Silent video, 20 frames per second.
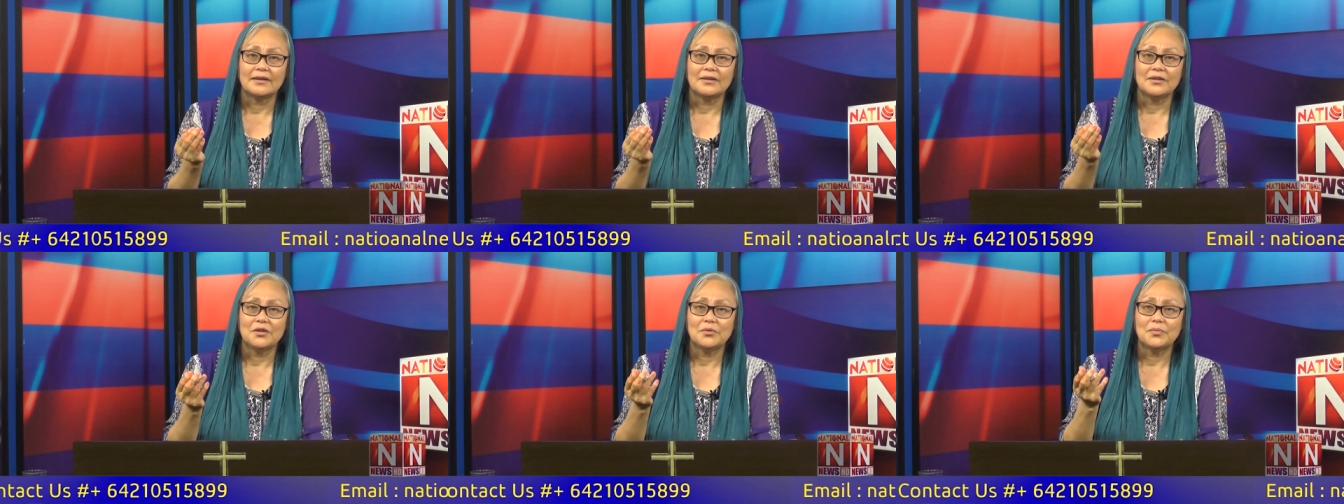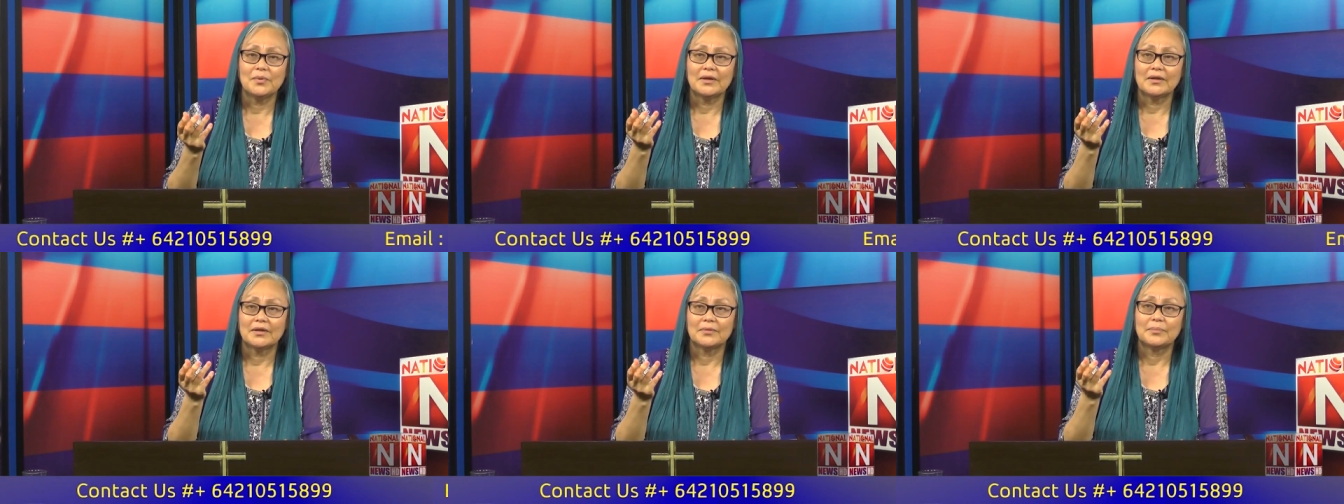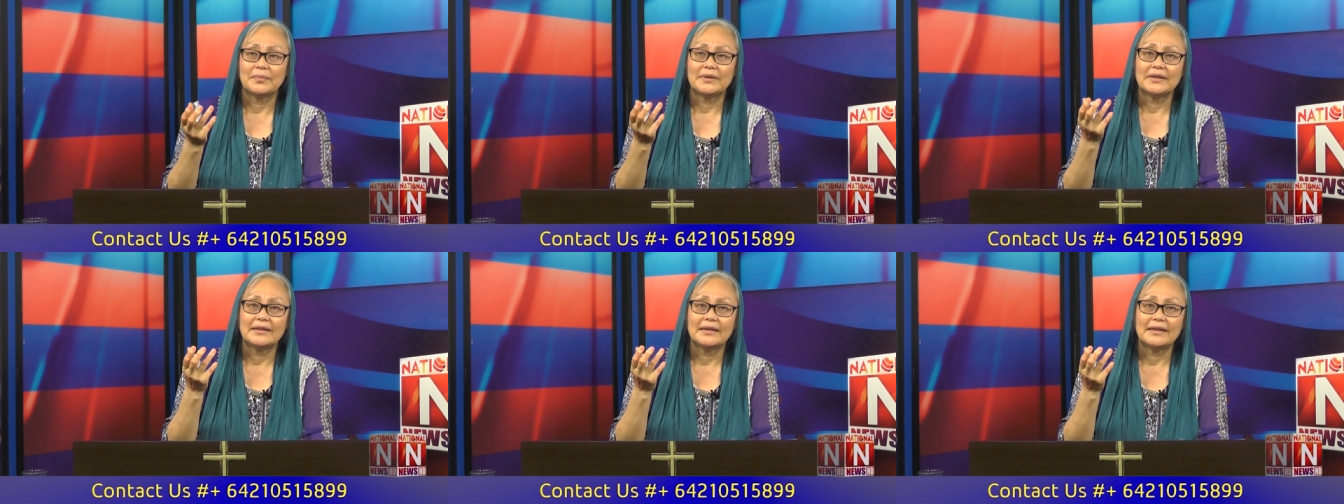you will
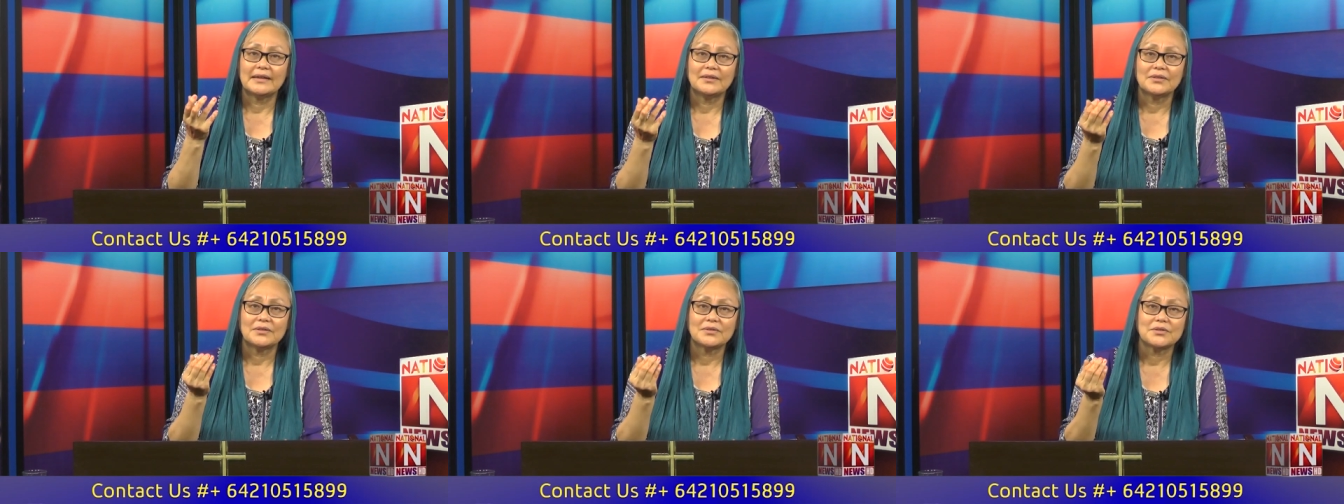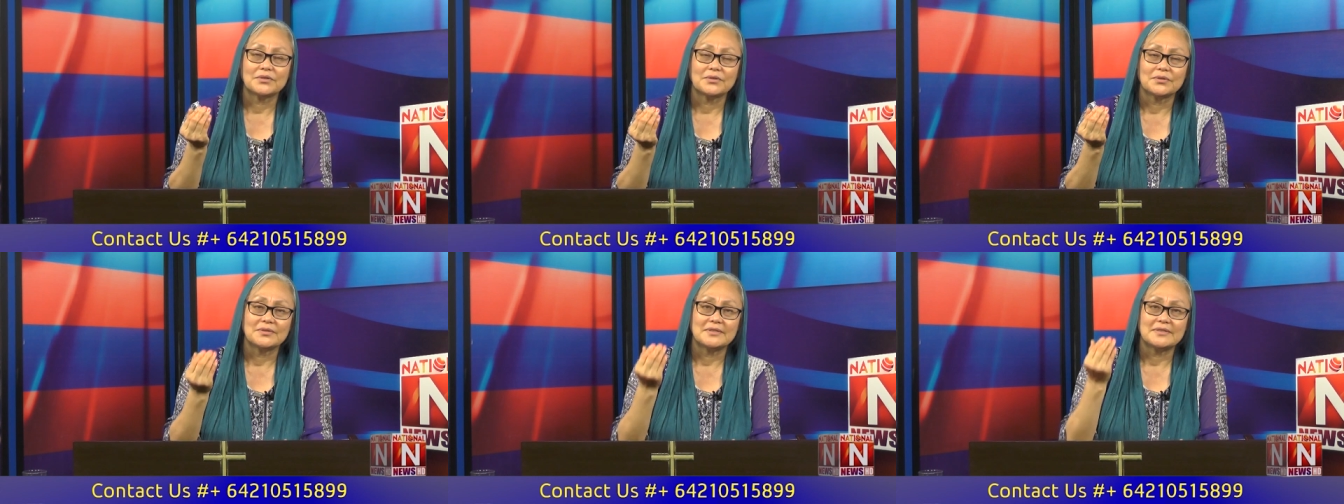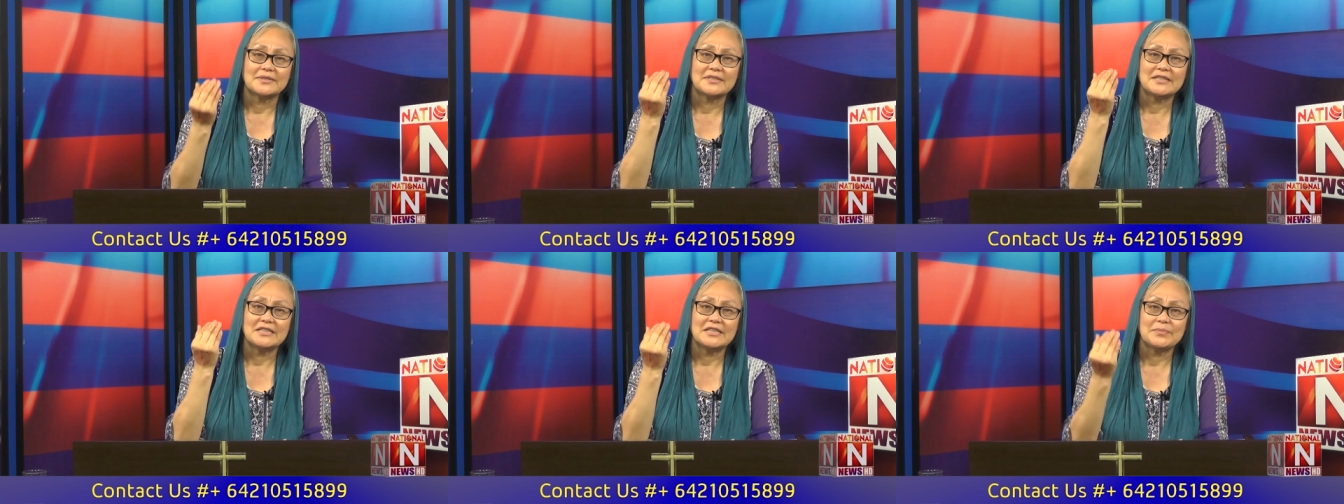begin to
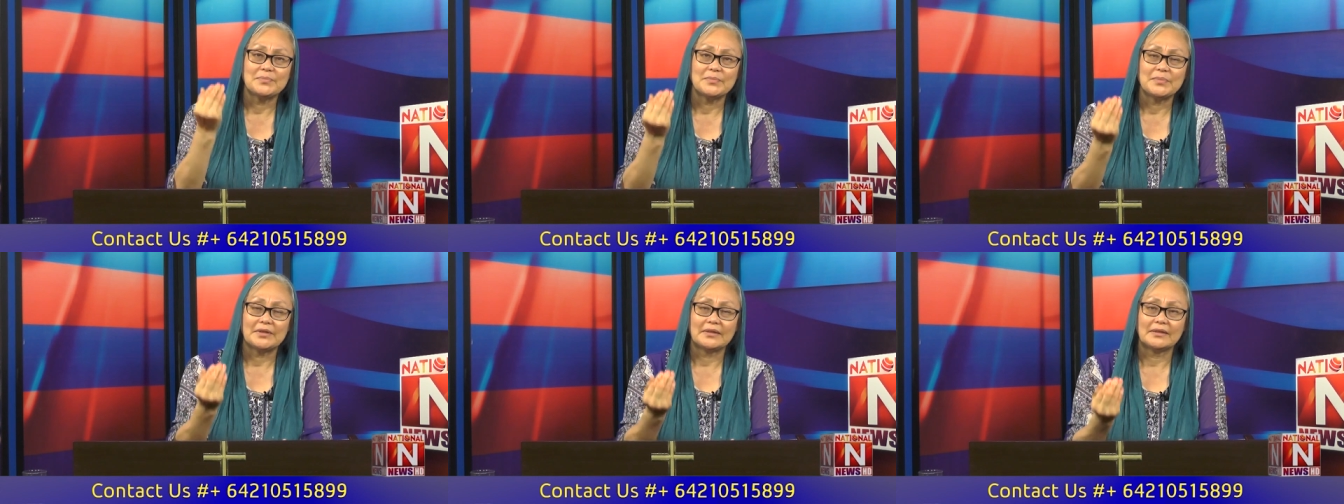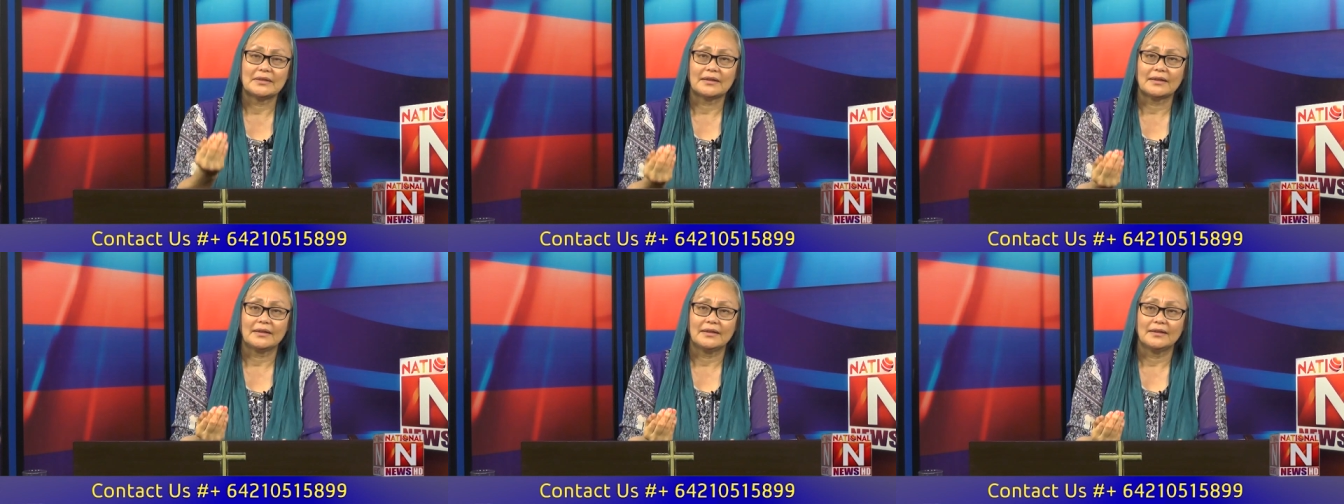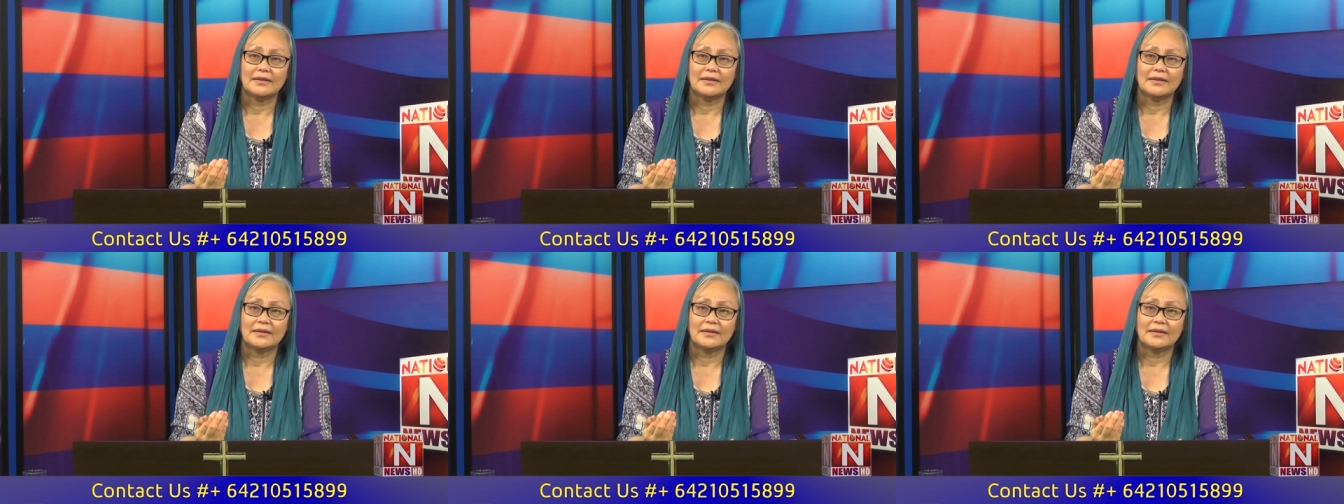deepen